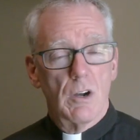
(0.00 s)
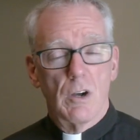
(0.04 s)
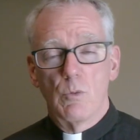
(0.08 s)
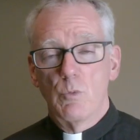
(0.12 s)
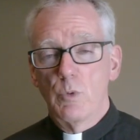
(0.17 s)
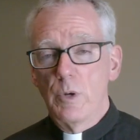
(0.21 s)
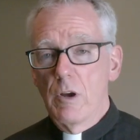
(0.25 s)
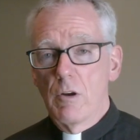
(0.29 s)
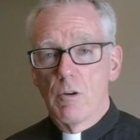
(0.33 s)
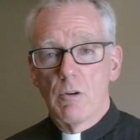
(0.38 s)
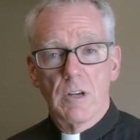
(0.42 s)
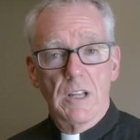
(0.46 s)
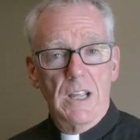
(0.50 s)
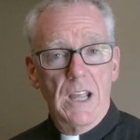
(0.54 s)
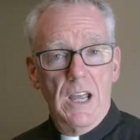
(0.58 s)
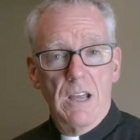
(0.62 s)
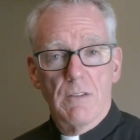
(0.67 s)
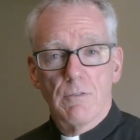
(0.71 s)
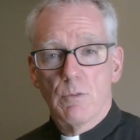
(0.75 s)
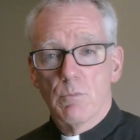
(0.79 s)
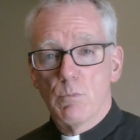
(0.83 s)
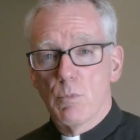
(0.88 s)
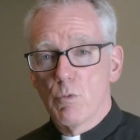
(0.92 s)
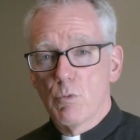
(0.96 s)
we already
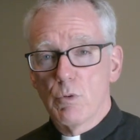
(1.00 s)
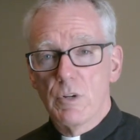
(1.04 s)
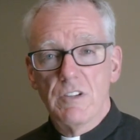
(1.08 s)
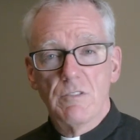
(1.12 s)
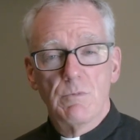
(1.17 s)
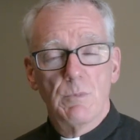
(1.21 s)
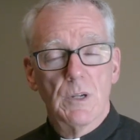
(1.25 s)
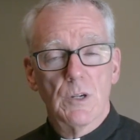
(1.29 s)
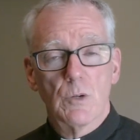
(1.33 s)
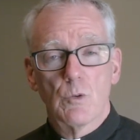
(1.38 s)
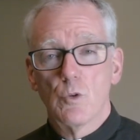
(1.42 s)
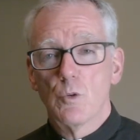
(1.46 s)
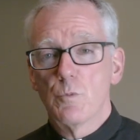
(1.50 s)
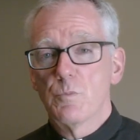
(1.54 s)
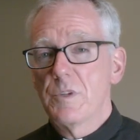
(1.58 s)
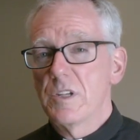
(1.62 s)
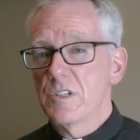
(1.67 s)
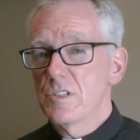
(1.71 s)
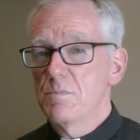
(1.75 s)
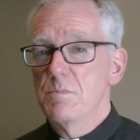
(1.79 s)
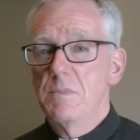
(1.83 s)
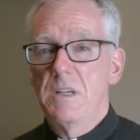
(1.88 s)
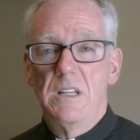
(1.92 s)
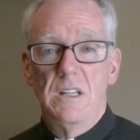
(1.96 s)
have a bereavement group
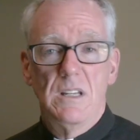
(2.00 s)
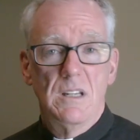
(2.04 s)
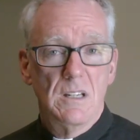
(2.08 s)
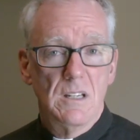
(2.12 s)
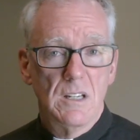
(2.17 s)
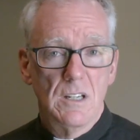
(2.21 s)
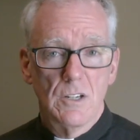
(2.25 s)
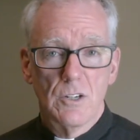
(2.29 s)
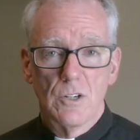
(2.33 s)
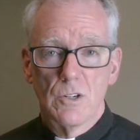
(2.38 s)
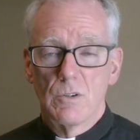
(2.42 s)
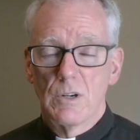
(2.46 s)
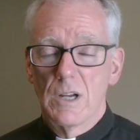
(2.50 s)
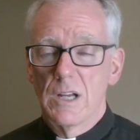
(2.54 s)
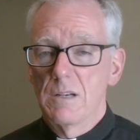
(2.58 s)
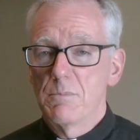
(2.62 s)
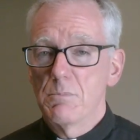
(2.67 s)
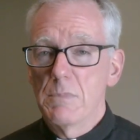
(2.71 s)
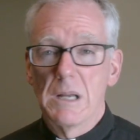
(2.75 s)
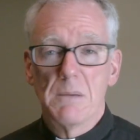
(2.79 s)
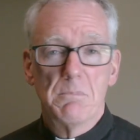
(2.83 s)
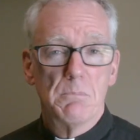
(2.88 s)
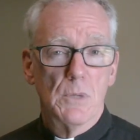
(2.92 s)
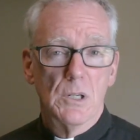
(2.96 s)
that's meeting here
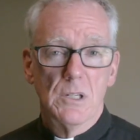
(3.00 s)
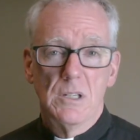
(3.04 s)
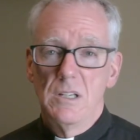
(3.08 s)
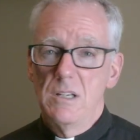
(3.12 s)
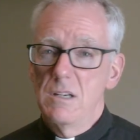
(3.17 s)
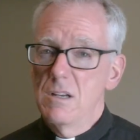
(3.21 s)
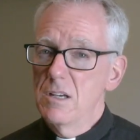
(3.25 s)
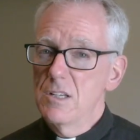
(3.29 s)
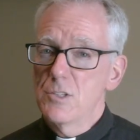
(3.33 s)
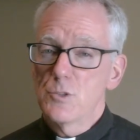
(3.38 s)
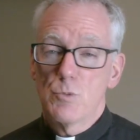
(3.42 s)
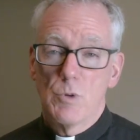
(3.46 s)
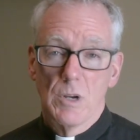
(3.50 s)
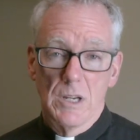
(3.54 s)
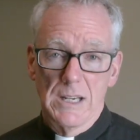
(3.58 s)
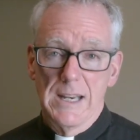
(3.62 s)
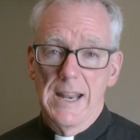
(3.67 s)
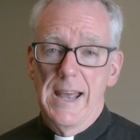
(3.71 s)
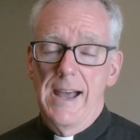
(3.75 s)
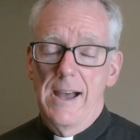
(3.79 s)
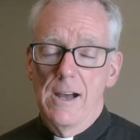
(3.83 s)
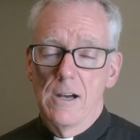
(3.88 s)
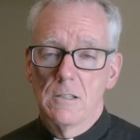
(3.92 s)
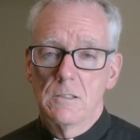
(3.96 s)
on, on Monday nights right
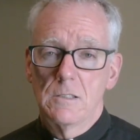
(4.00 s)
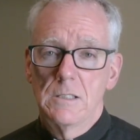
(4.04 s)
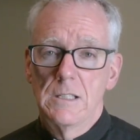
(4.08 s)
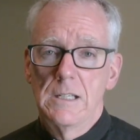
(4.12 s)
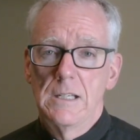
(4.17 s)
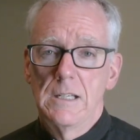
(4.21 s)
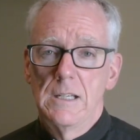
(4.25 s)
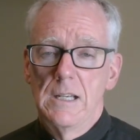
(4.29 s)
now.